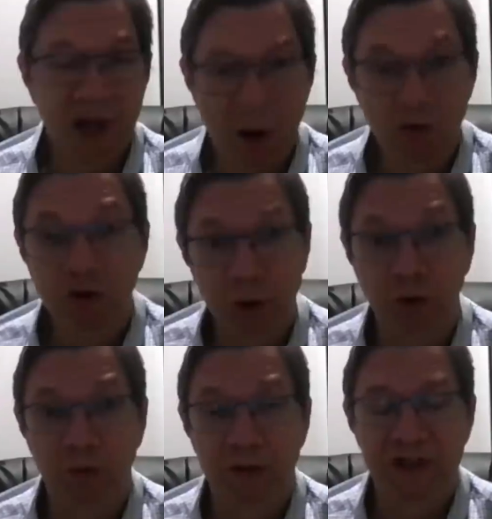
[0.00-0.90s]
So
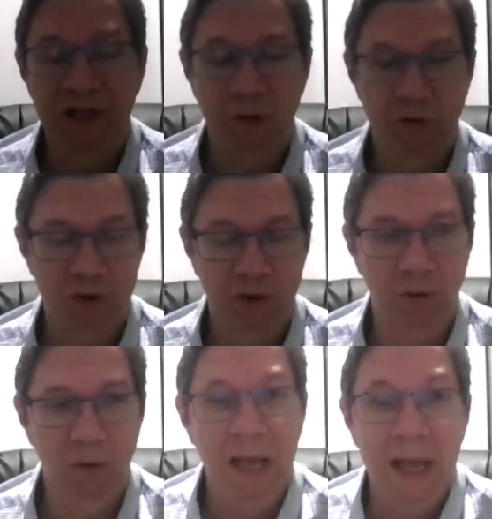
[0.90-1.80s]
true, so
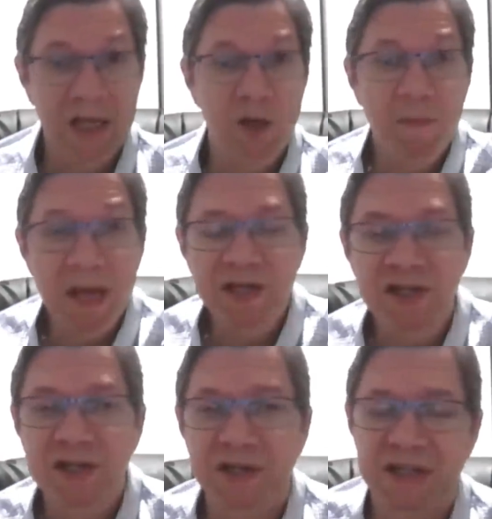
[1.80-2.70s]
true. And you
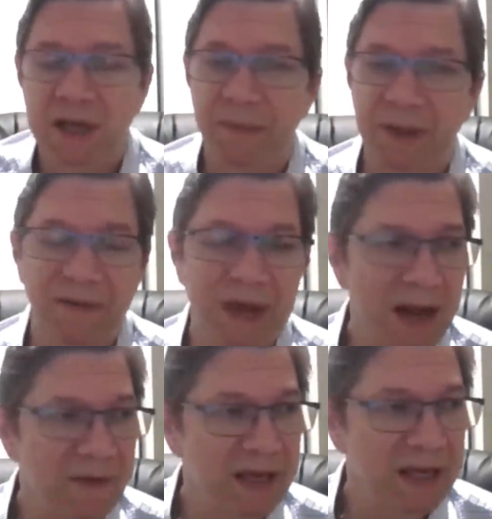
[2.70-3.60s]
mentioned something that
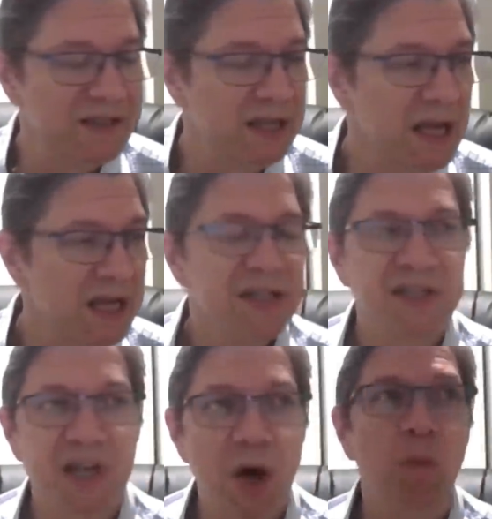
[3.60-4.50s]
I think is
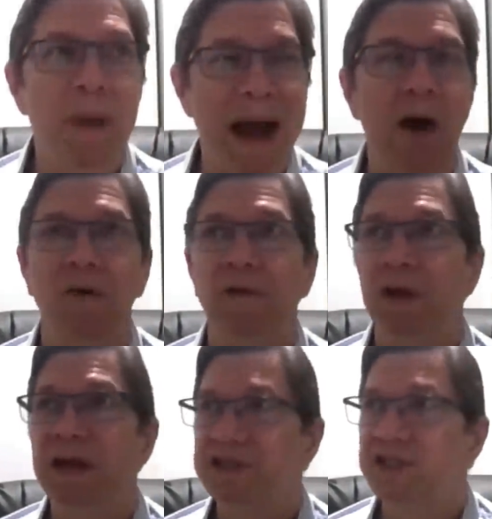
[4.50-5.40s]
so
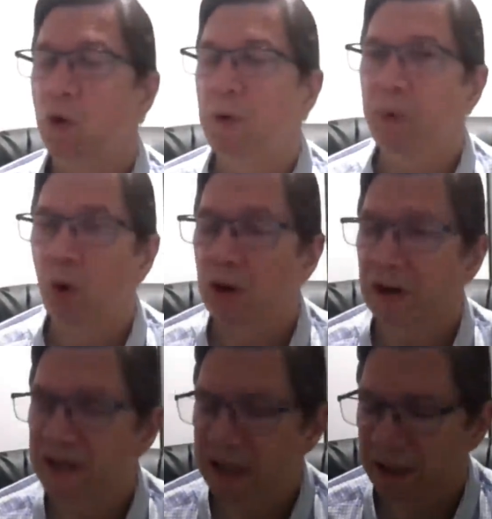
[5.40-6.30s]
powerful and so
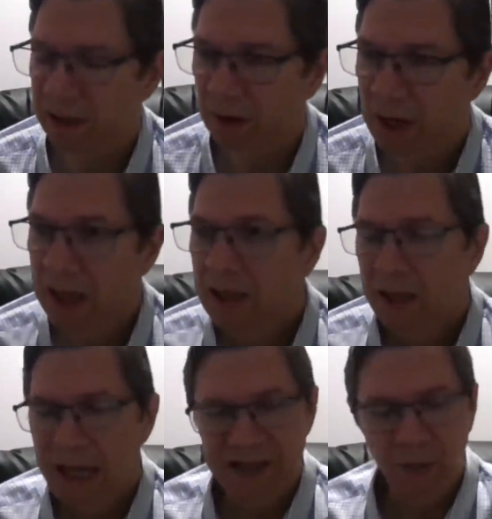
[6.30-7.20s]
important here
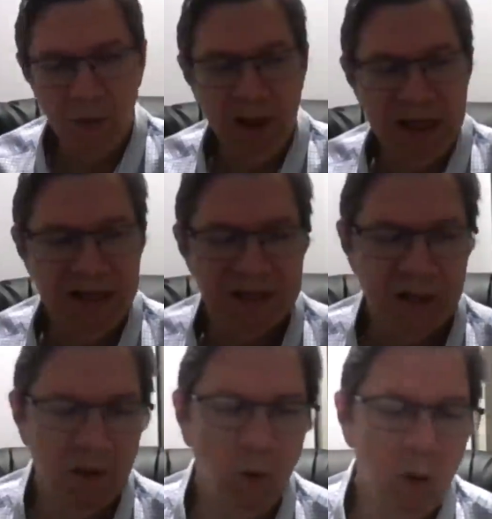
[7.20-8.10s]
as it relates
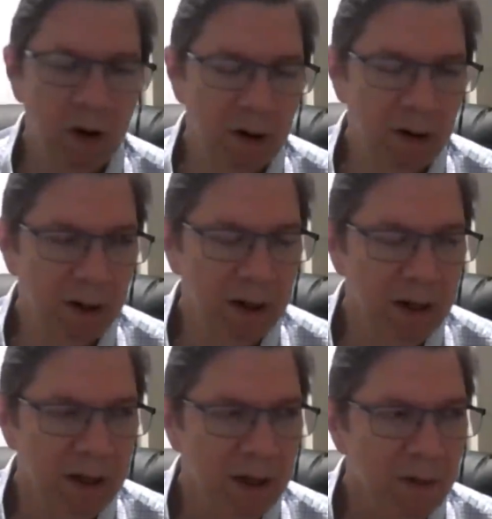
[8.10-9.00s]
to the word
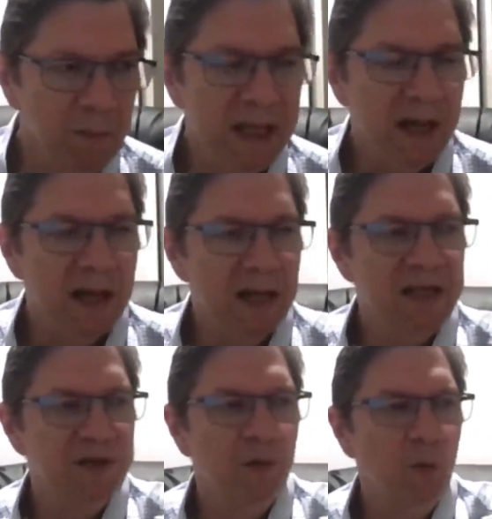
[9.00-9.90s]

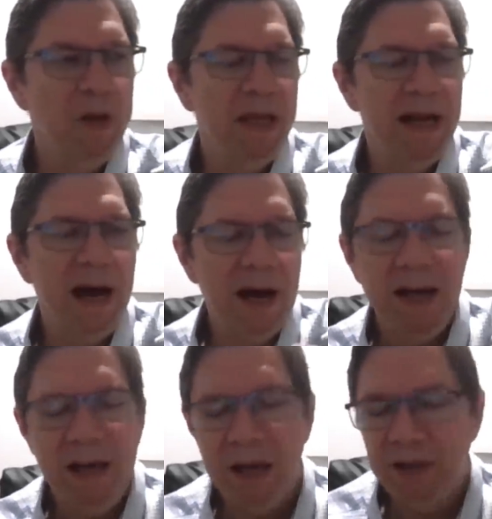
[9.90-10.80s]
because when
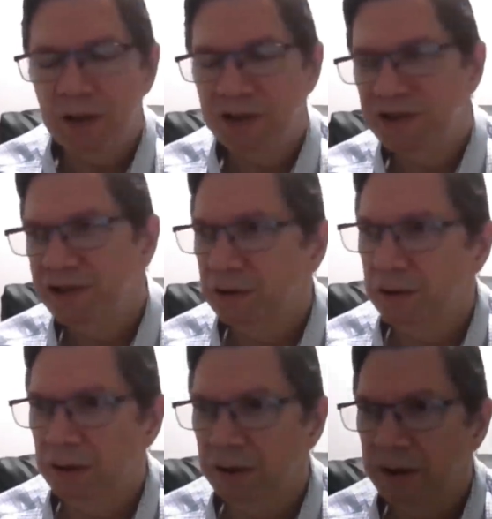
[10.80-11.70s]
I
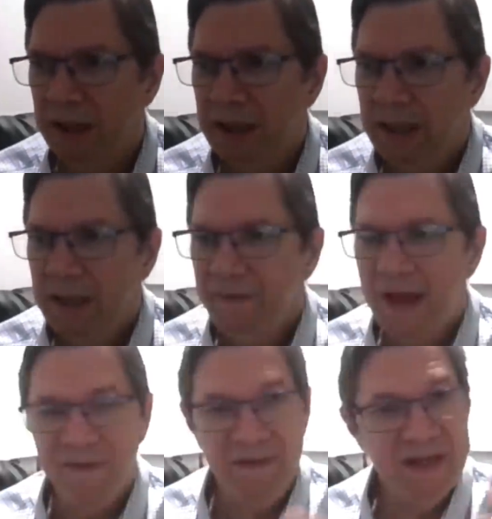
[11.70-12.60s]
understood
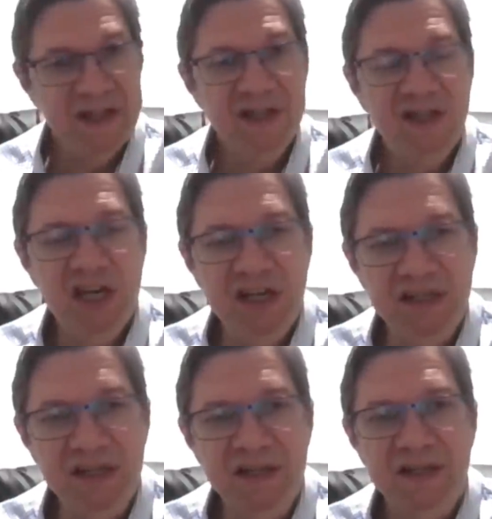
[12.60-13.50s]
that this is
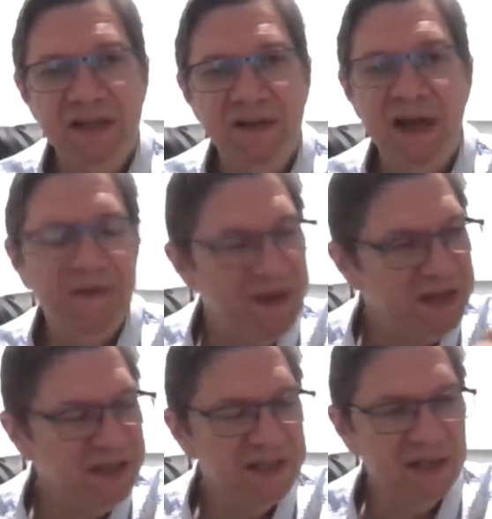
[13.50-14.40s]
Jesus, that
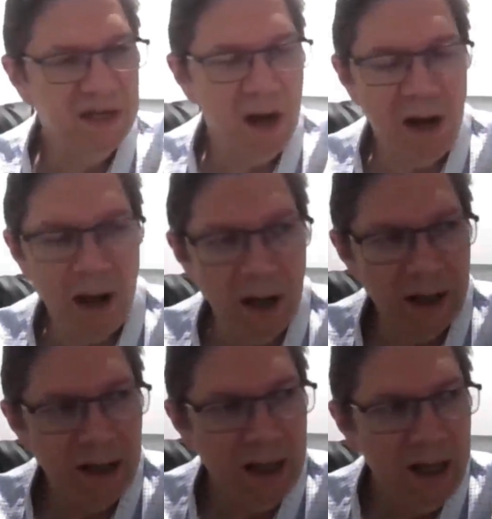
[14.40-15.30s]
this is God,